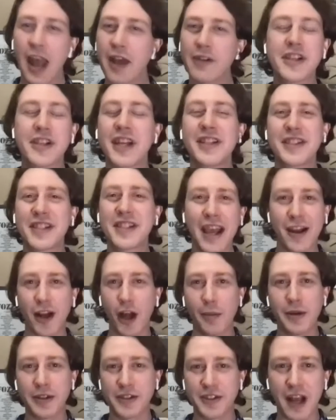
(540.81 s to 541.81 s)
I was going to say, it
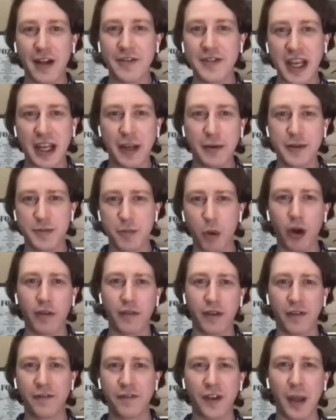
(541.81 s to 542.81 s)
almost sounds like it was more of a
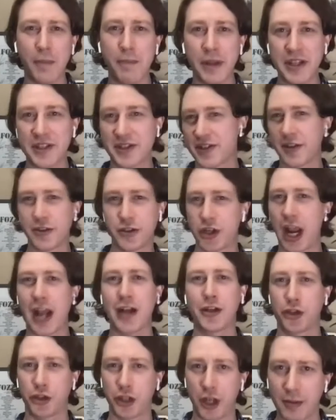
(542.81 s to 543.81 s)
flippant
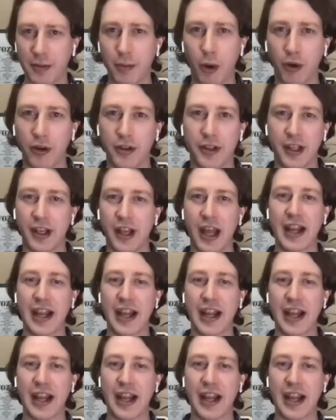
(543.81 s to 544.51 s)
suggestion more than like,